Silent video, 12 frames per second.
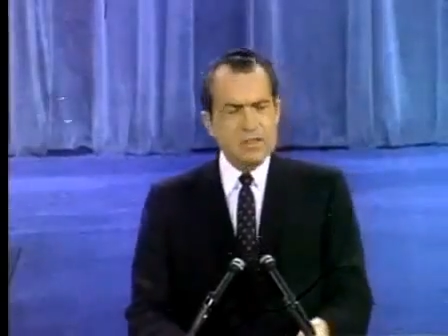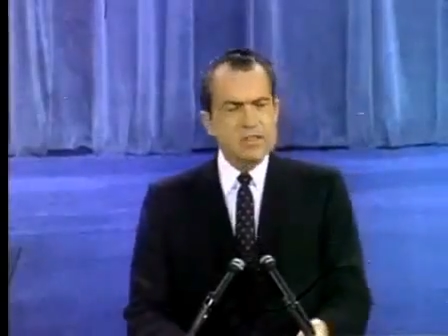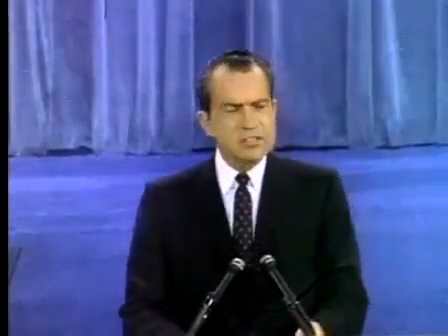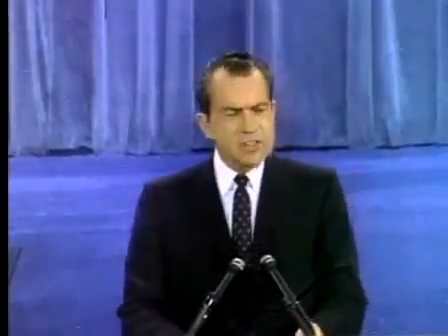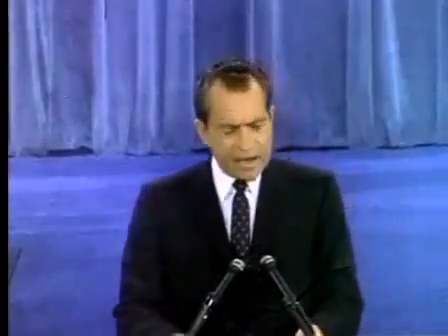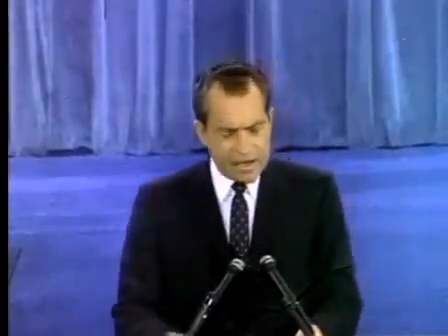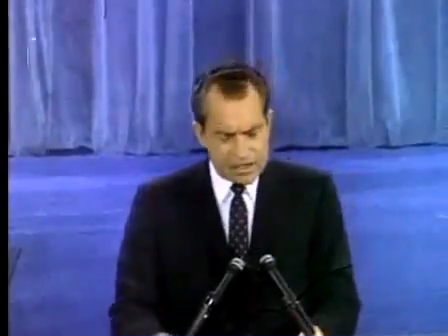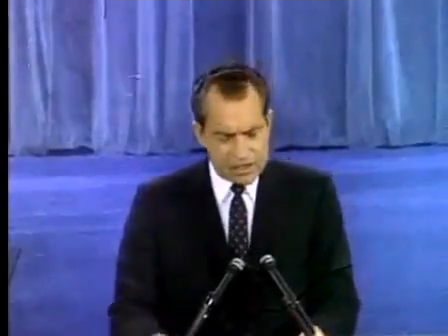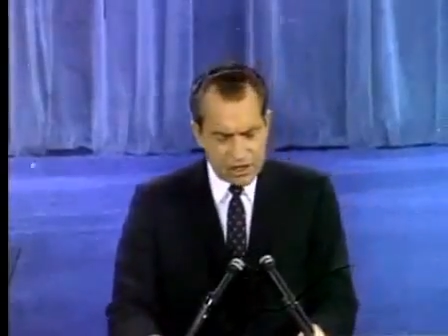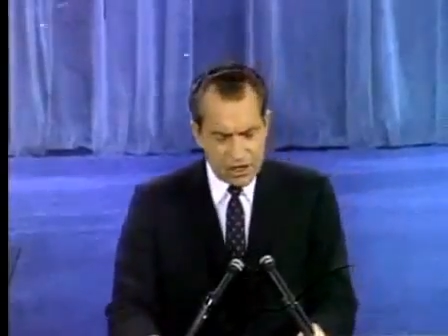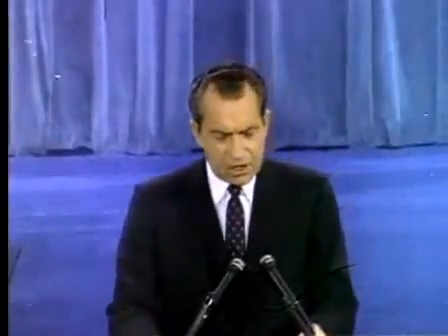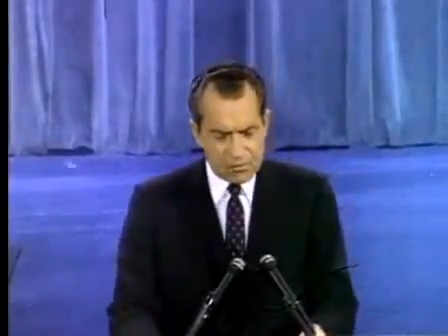in the second
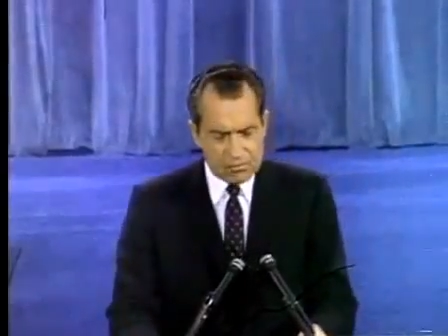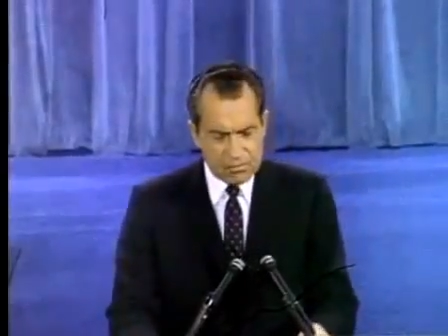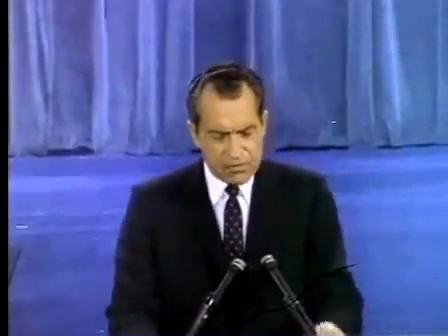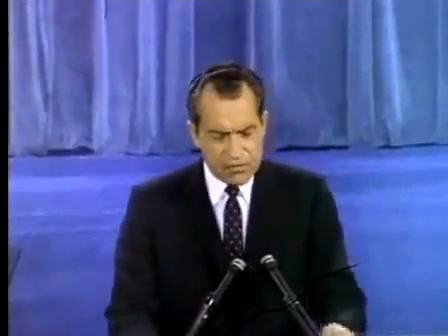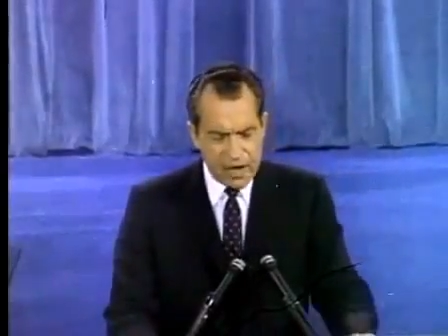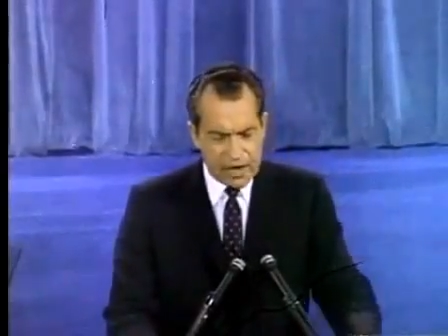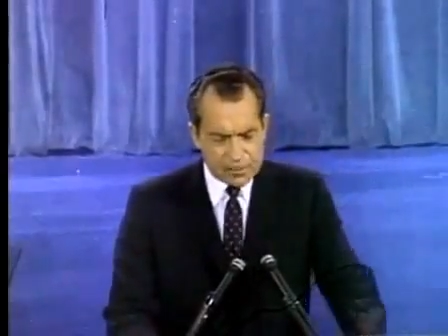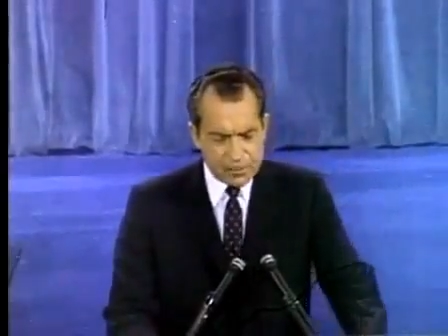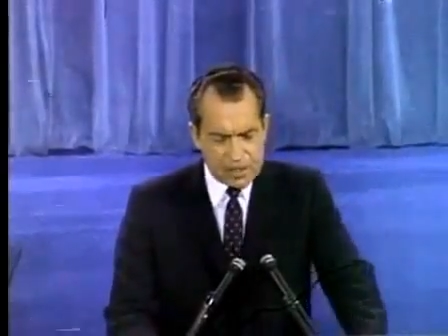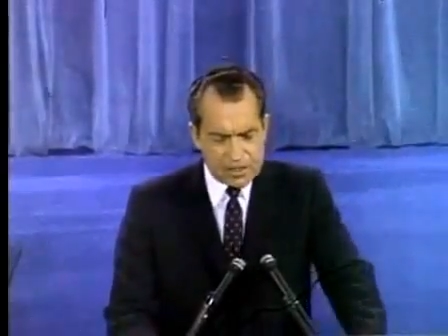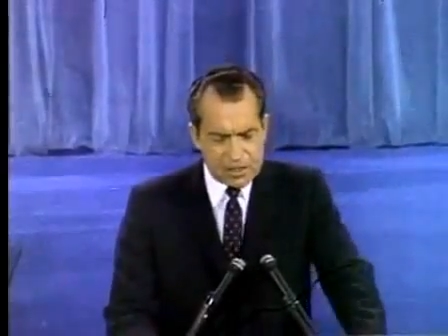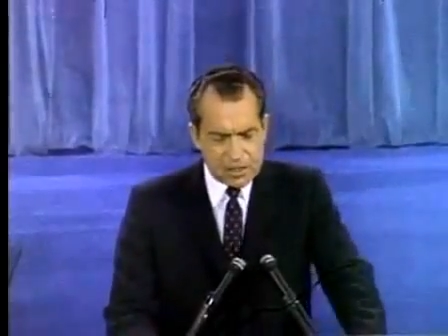term of the next
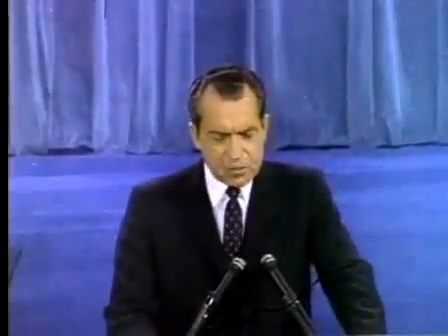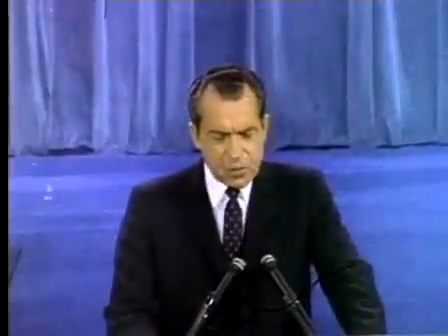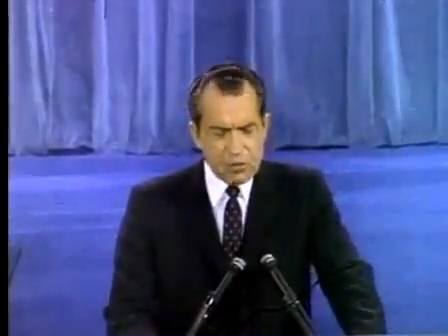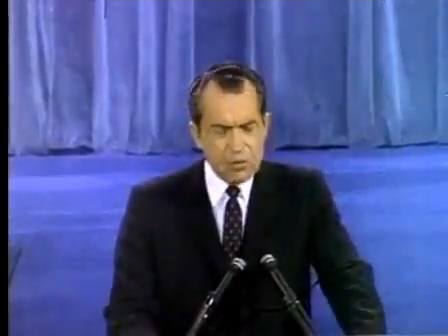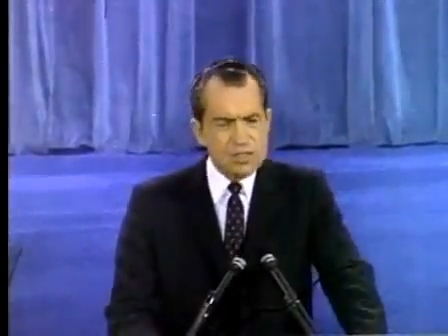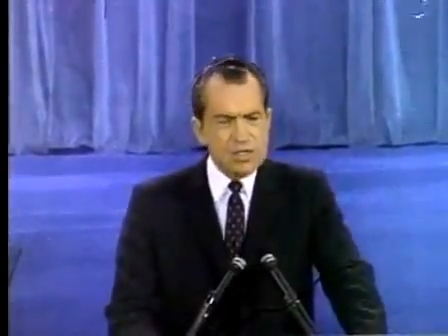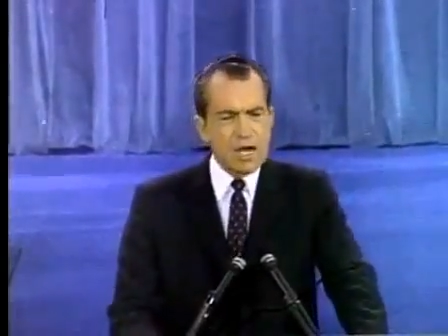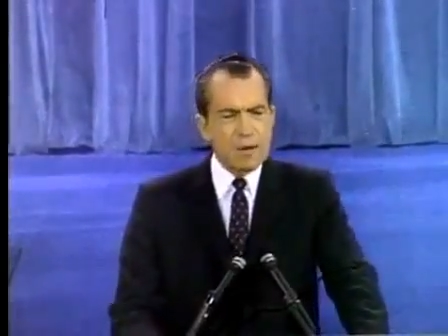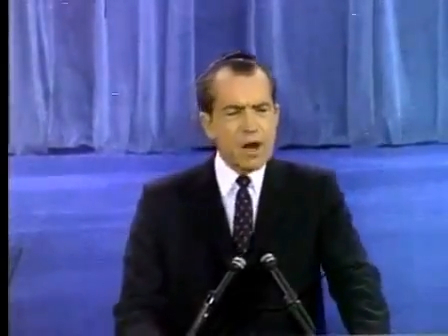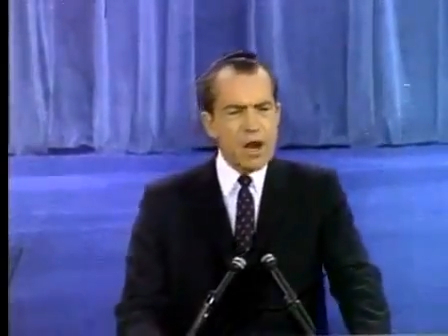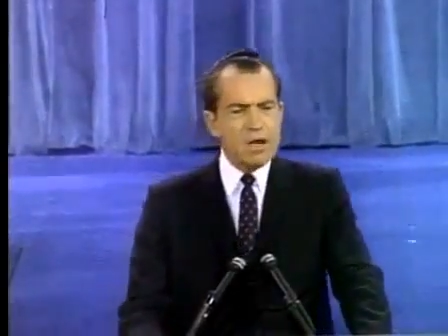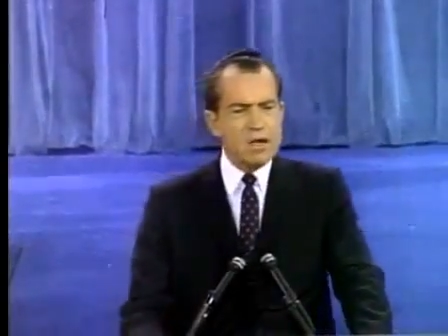president, we will
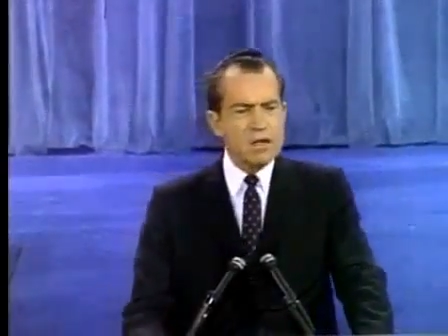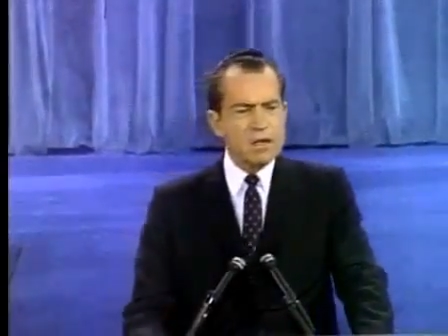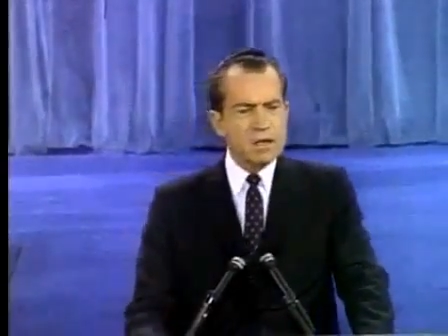celebrate